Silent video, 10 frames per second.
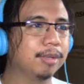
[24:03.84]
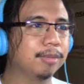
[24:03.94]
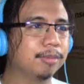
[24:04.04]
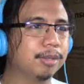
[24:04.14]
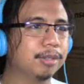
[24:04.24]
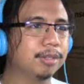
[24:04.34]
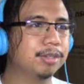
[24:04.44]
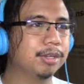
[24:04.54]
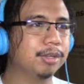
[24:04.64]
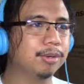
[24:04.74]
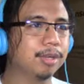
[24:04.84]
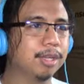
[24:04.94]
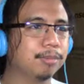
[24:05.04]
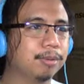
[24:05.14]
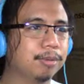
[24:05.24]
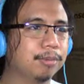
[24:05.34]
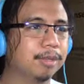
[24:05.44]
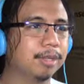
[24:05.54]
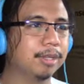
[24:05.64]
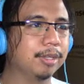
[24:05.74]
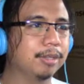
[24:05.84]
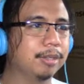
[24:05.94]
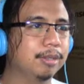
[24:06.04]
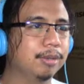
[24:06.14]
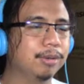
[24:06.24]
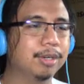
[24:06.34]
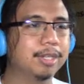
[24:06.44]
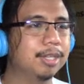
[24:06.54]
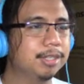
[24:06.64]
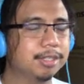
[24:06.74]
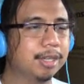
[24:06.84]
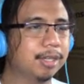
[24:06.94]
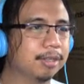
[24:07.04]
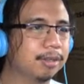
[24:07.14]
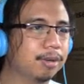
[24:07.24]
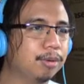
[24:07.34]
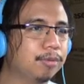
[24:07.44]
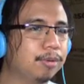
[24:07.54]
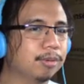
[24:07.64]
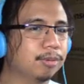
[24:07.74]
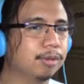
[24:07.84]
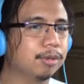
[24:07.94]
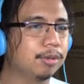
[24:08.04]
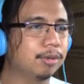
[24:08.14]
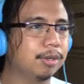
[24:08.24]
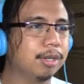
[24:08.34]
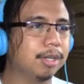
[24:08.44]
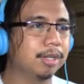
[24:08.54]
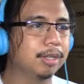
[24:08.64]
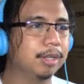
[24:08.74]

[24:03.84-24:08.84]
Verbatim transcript: am gonna try and go camping one day or at least like go for a walk or a hike.